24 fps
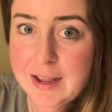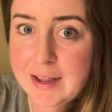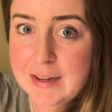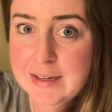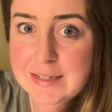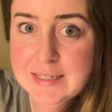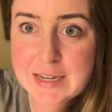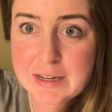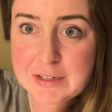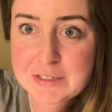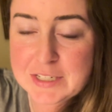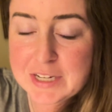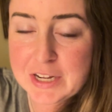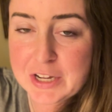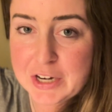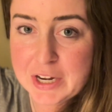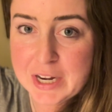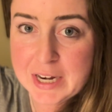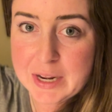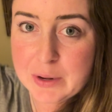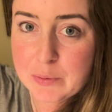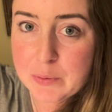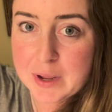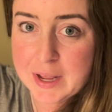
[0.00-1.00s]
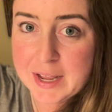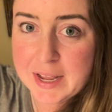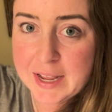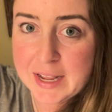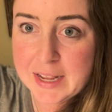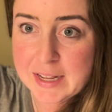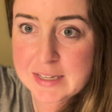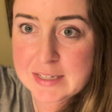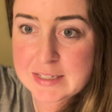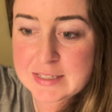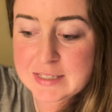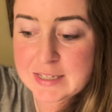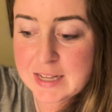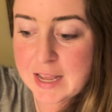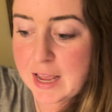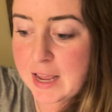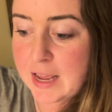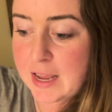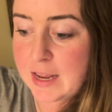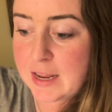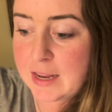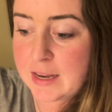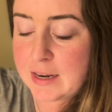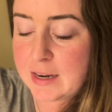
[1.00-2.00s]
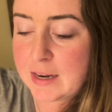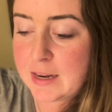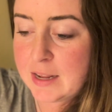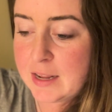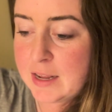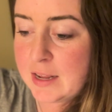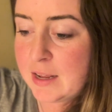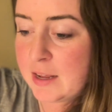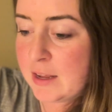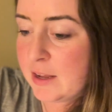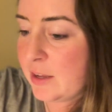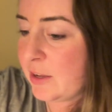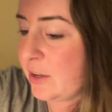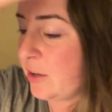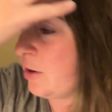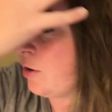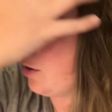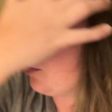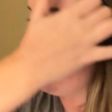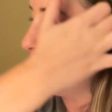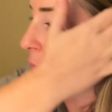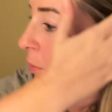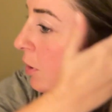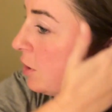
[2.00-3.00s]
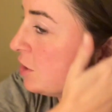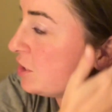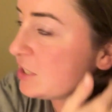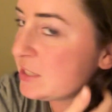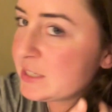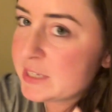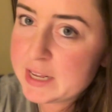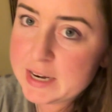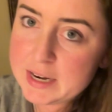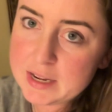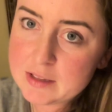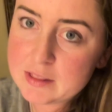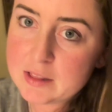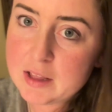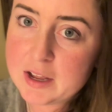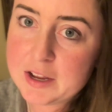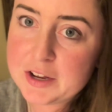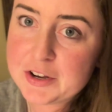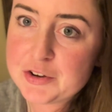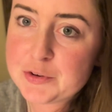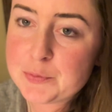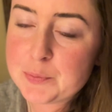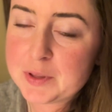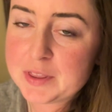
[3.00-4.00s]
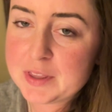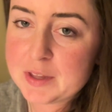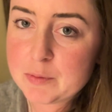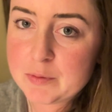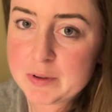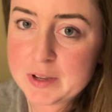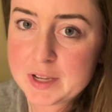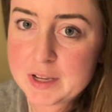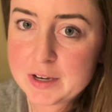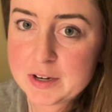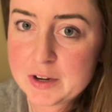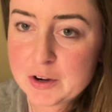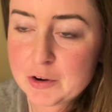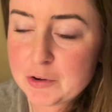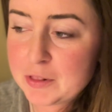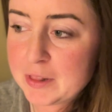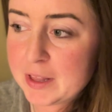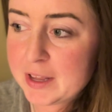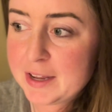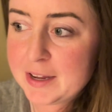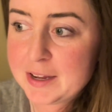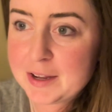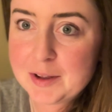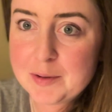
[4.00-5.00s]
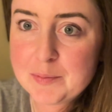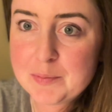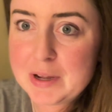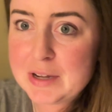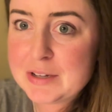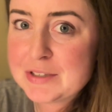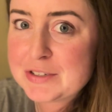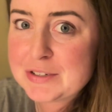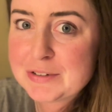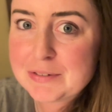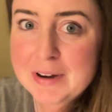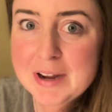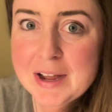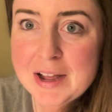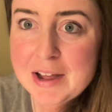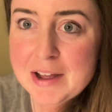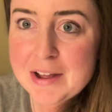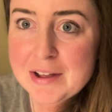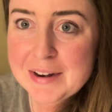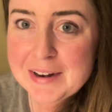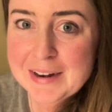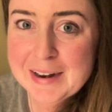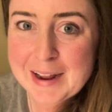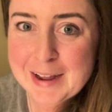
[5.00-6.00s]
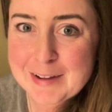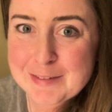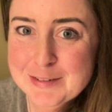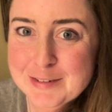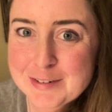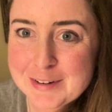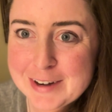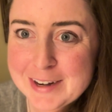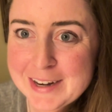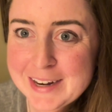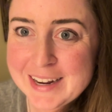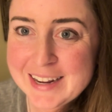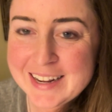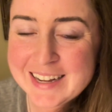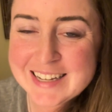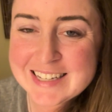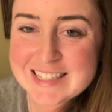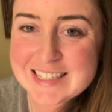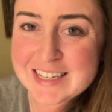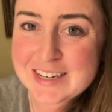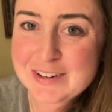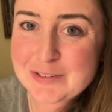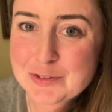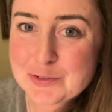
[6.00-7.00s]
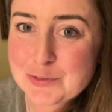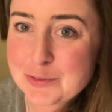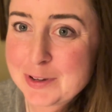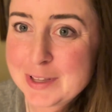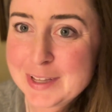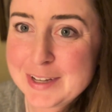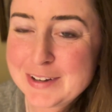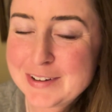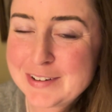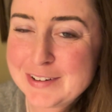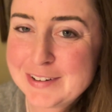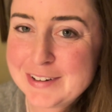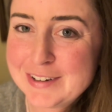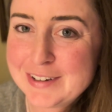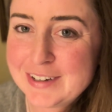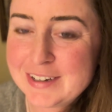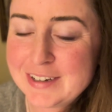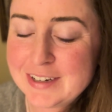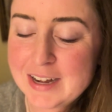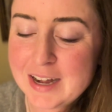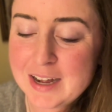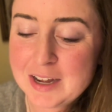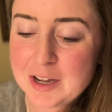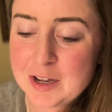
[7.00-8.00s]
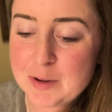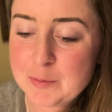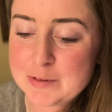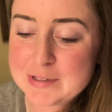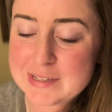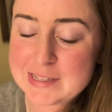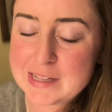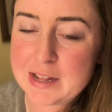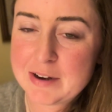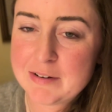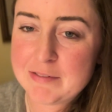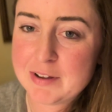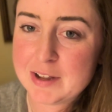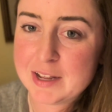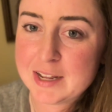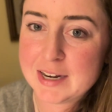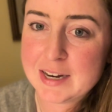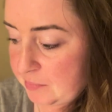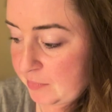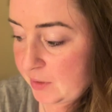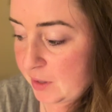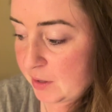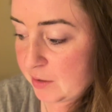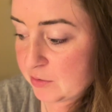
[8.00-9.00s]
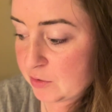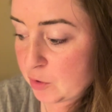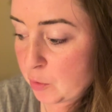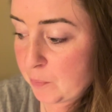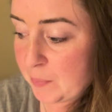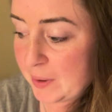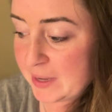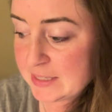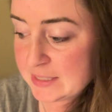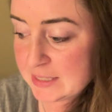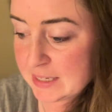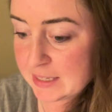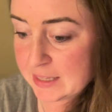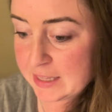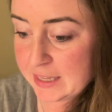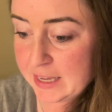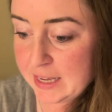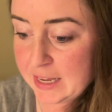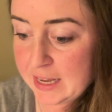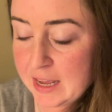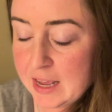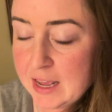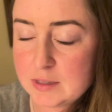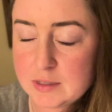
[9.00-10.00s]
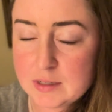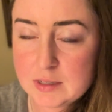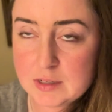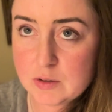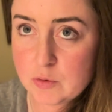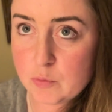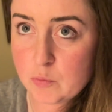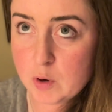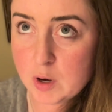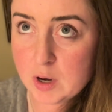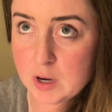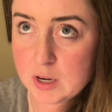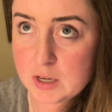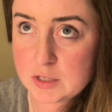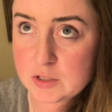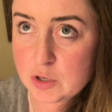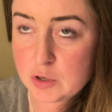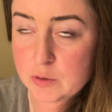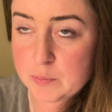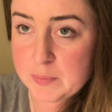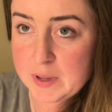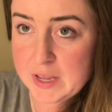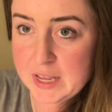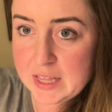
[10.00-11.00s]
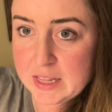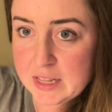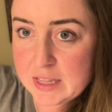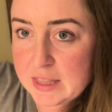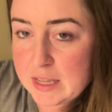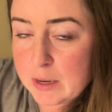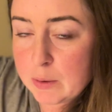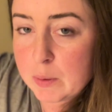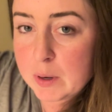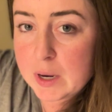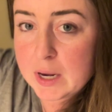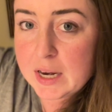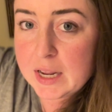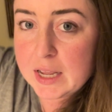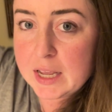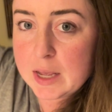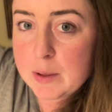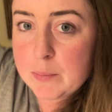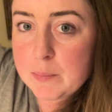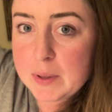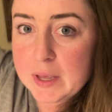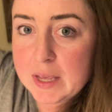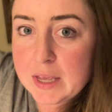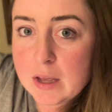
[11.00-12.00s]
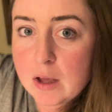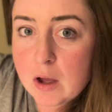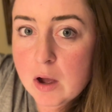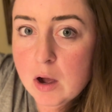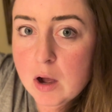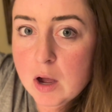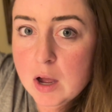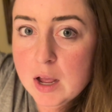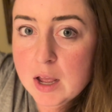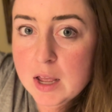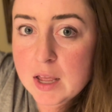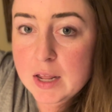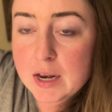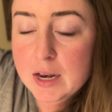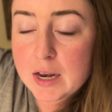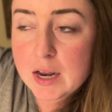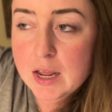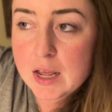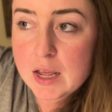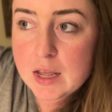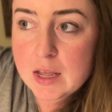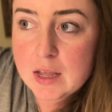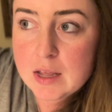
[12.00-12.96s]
downtown anyways and, you know, we were just getting lunch, but then we could go like bounce around and have drinks and it was really cool. It was a lot of fun. So basically work told me that they were gonna get me on